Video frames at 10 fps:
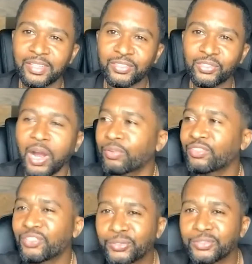So I
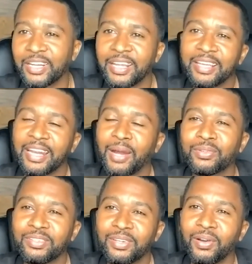was used to that. And I
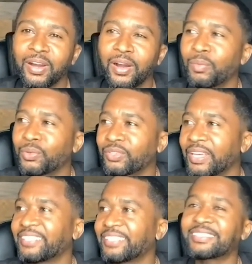was, I almost
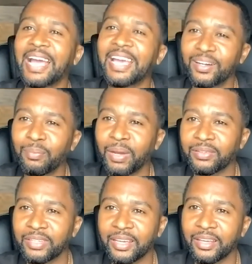get excited
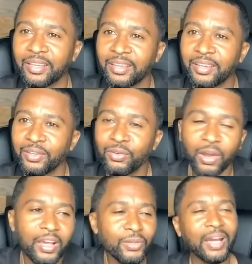about that. You know
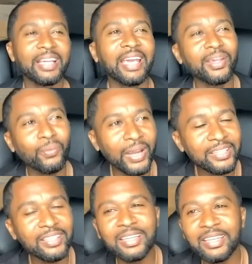how I can't
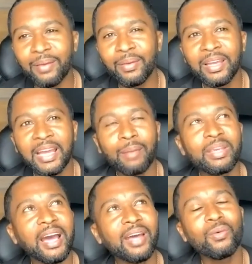wait to leave.
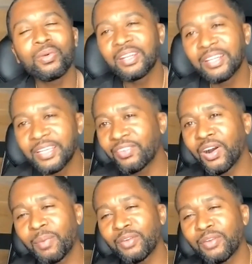I don't want to leave
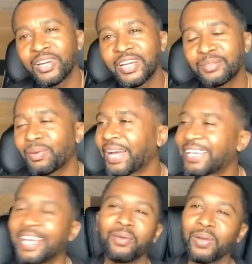all my friends, but I
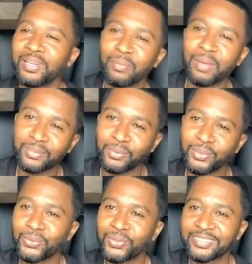can't wait to make some
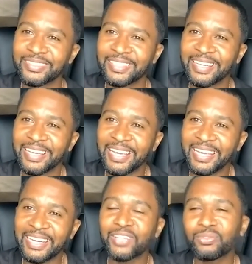new ones.
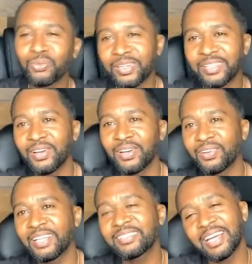And that's what,
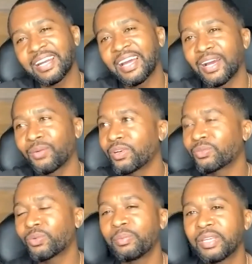that's kind of how it
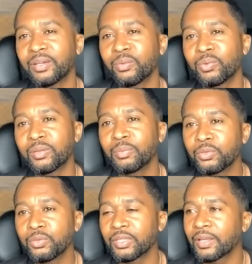was with me with the
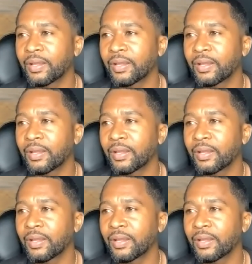music.